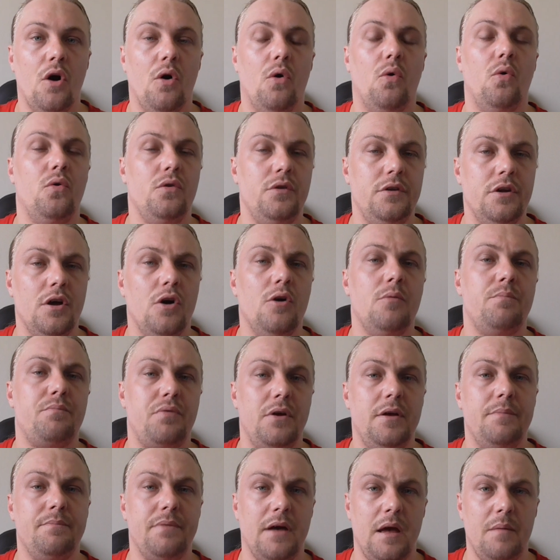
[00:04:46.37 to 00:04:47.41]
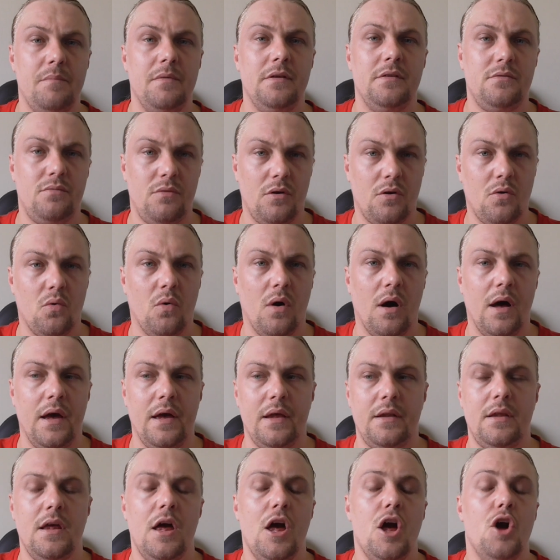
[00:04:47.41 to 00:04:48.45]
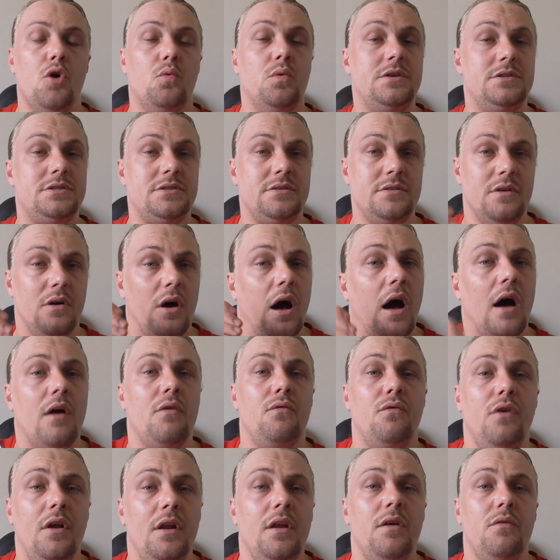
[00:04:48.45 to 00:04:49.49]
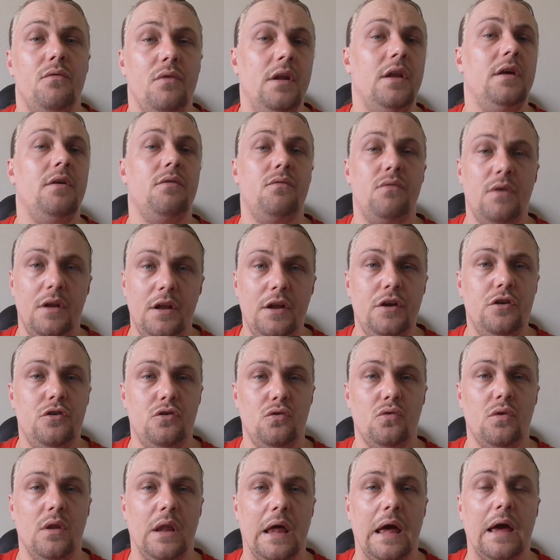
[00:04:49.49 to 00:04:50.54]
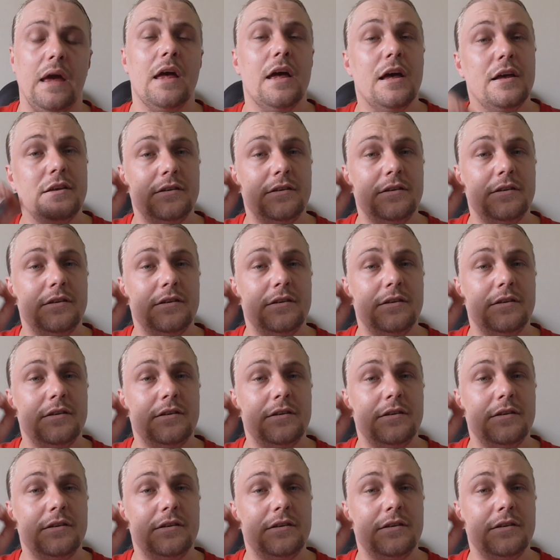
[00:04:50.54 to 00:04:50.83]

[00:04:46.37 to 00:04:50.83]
or no prepayments required, which I really do like.